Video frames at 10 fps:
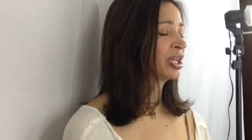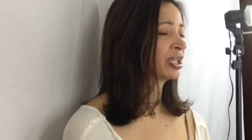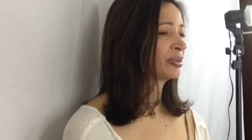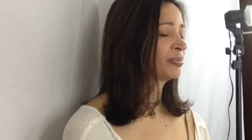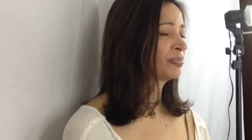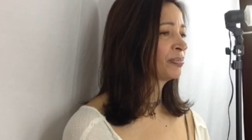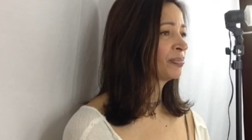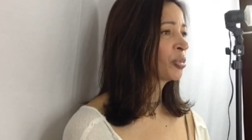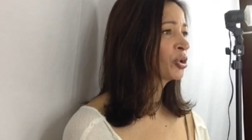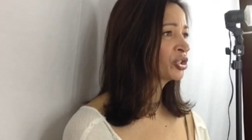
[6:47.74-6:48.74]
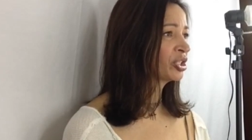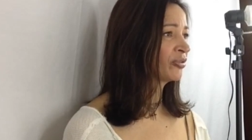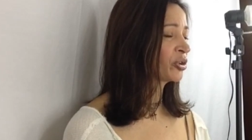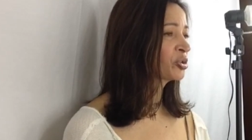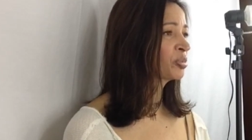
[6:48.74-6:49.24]
a
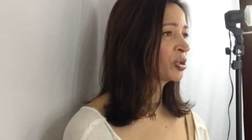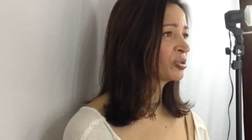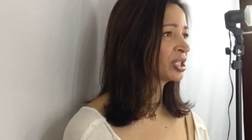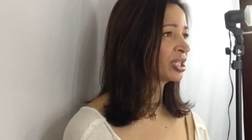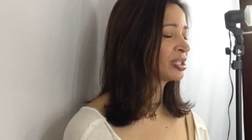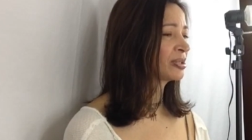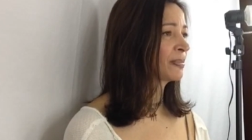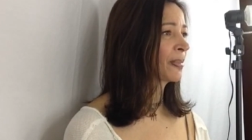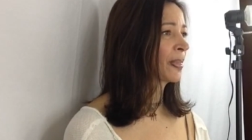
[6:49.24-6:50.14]
portion of those proceeds